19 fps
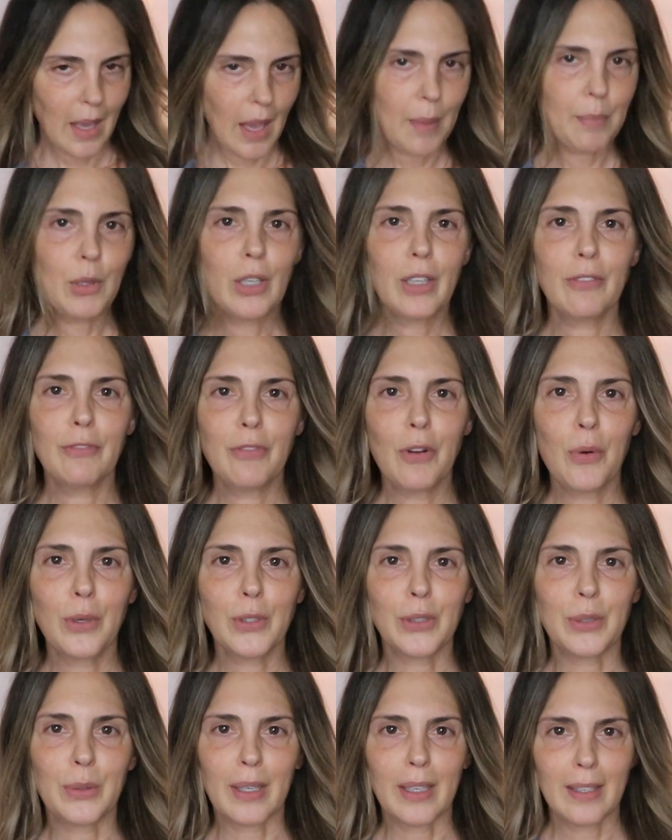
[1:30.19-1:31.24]
I'm looking
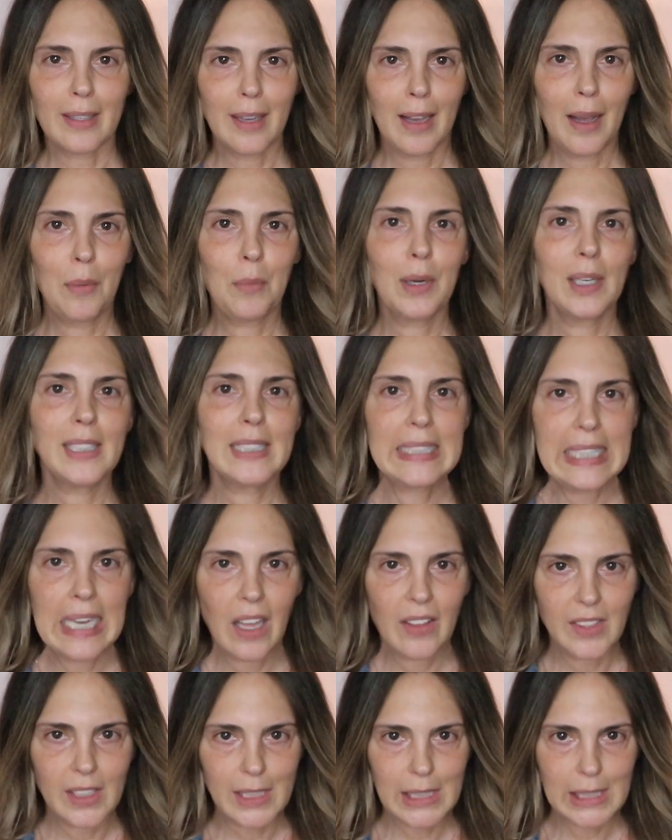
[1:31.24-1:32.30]
forward to it. I want to see
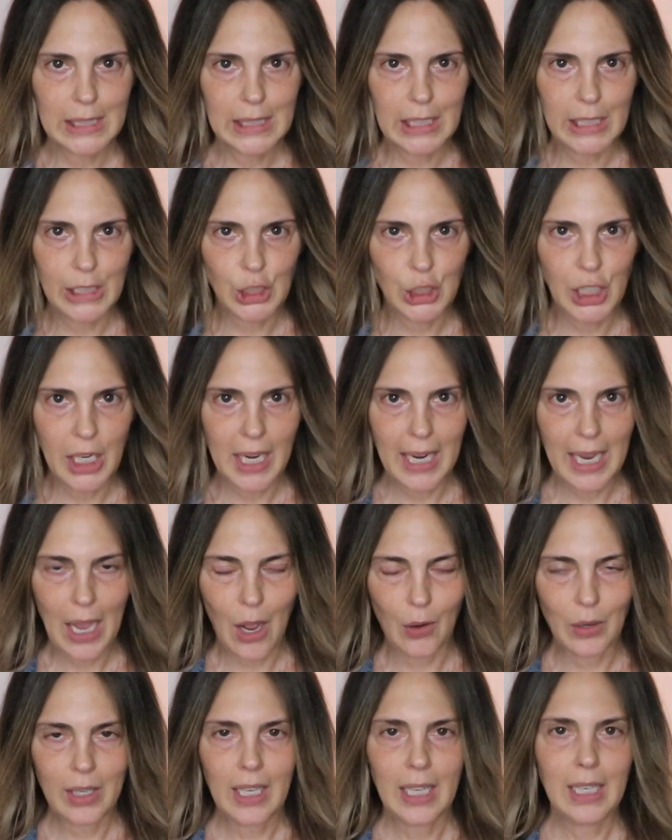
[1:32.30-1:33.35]
how this is going to shake
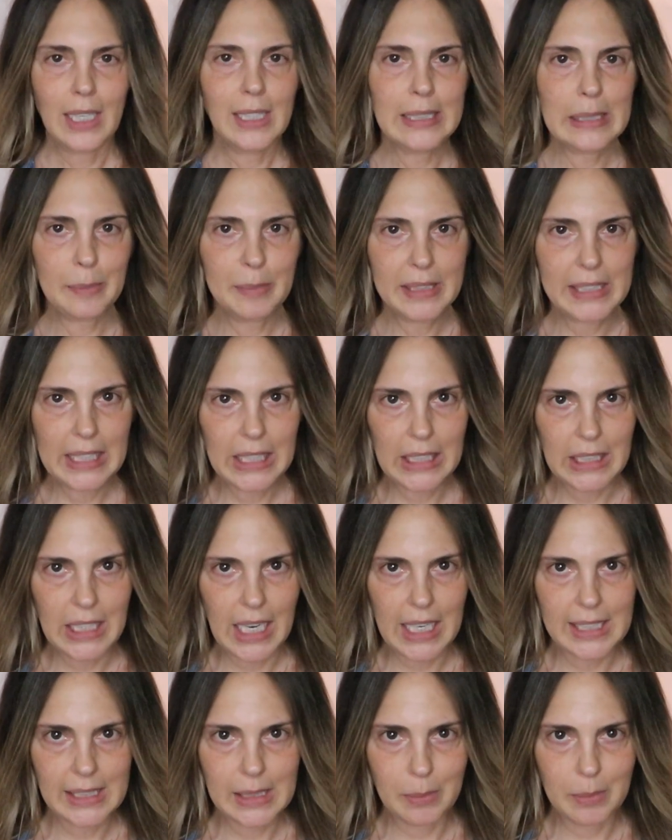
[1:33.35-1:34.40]
out, because I'm seeing a
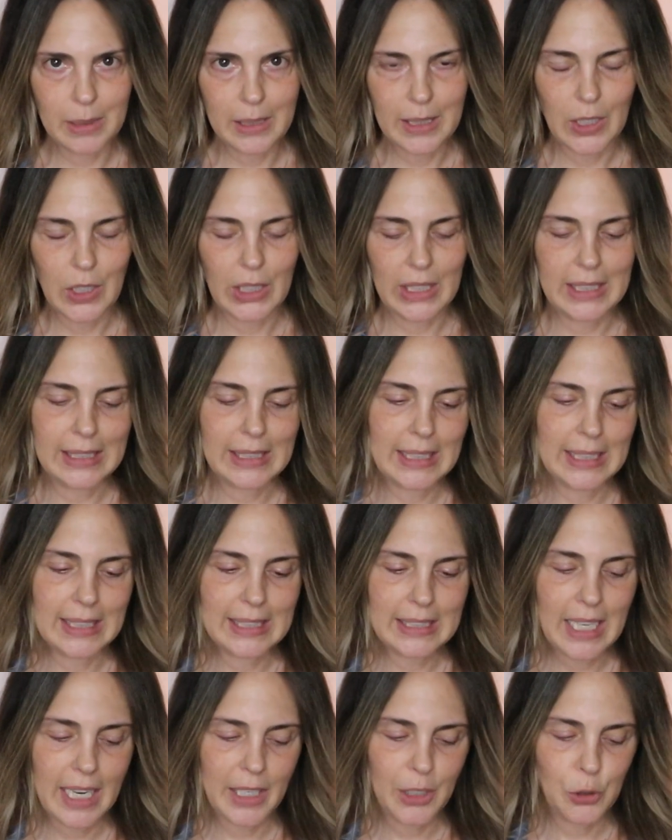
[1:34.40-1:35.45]
lot of similarities, and
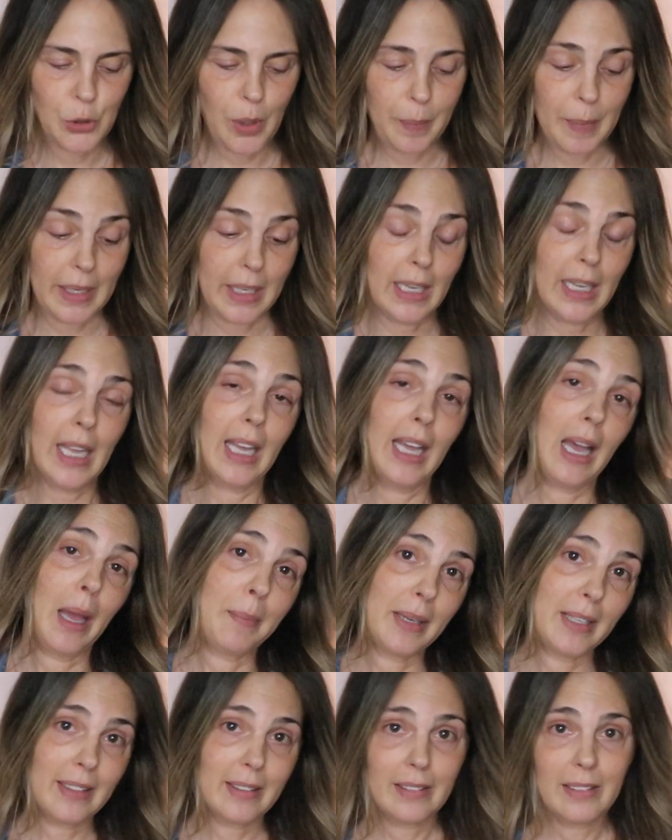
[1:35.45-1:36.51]
it's kind of trippy. I
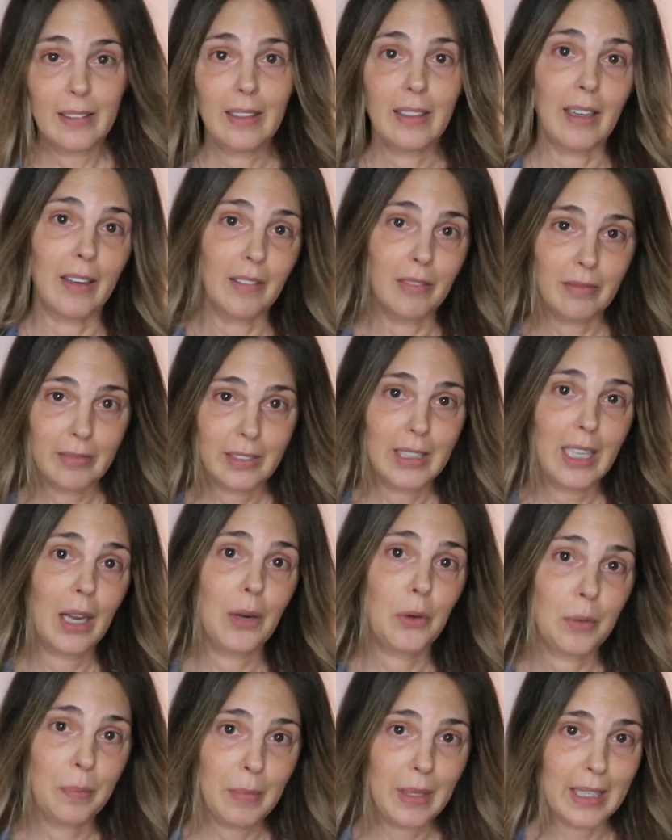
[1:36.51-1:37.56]
mean, you got
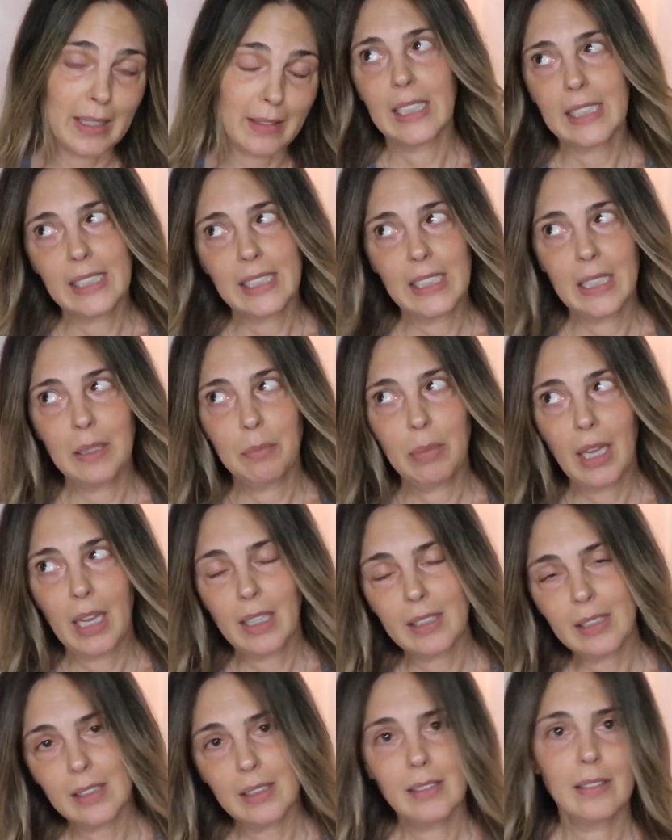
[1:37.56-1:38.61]
to admit, 16
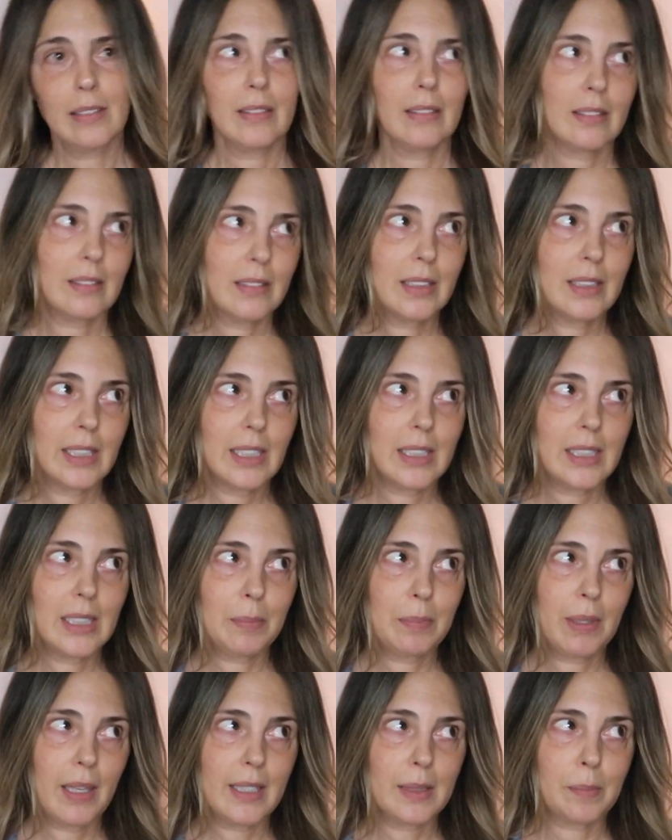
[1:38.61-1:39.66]
bucks,
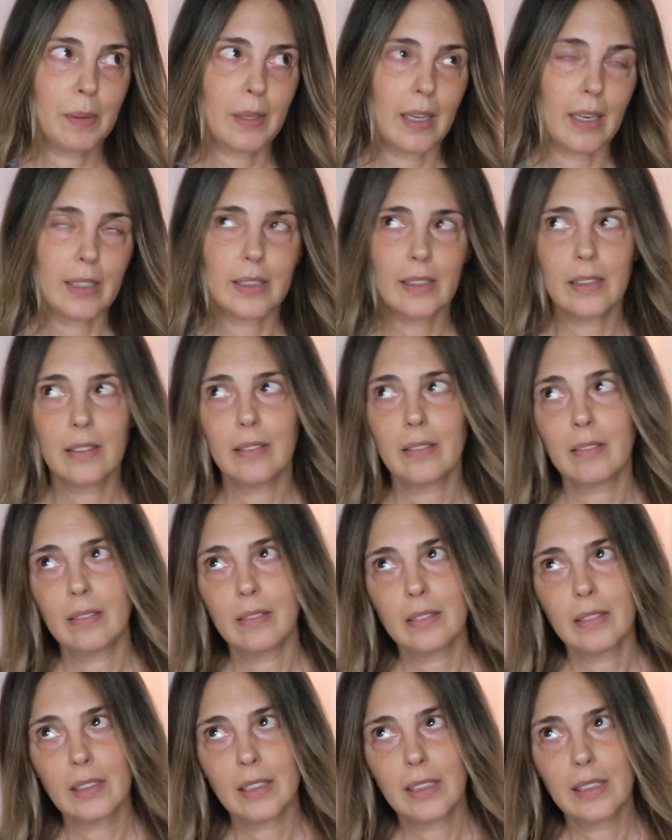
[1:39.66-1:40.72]
60 plus bucks,
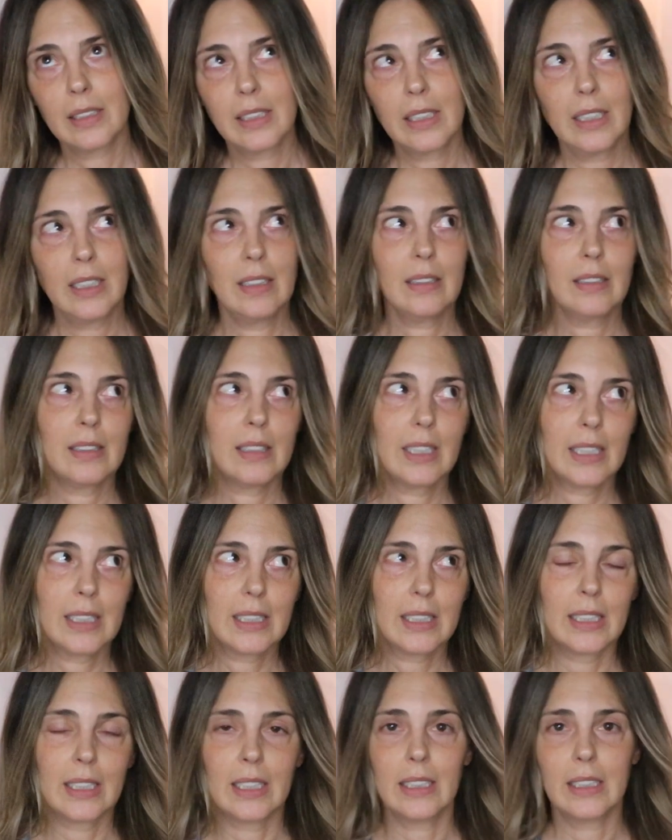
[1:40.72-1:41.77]
16,
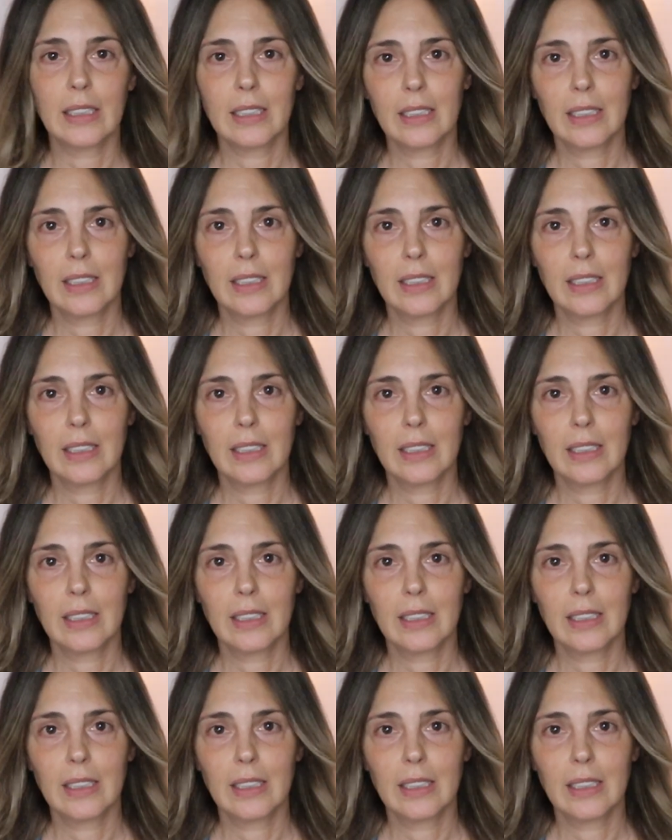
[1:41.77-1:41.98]
60.